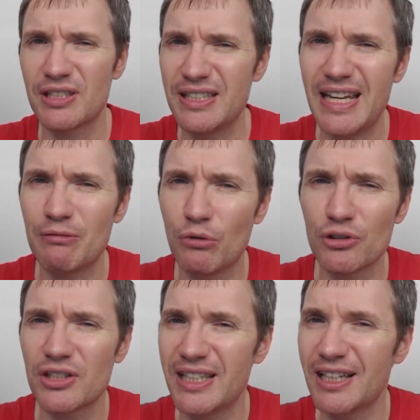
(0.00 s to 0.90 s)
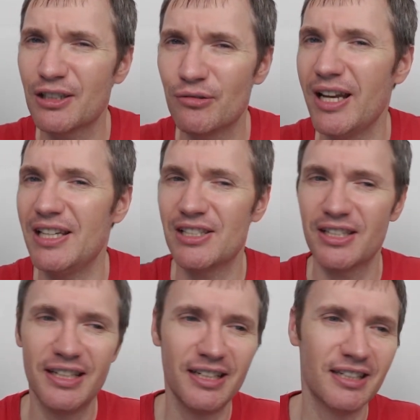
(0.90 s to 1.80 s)
yeah, it wasn't that great,
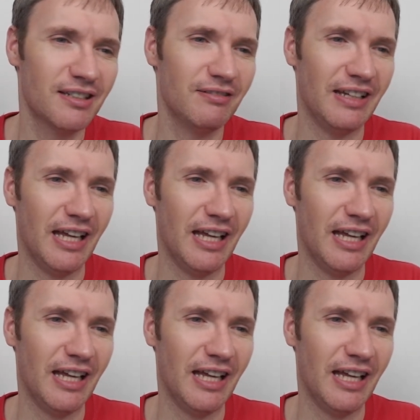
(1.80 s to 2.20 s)
really.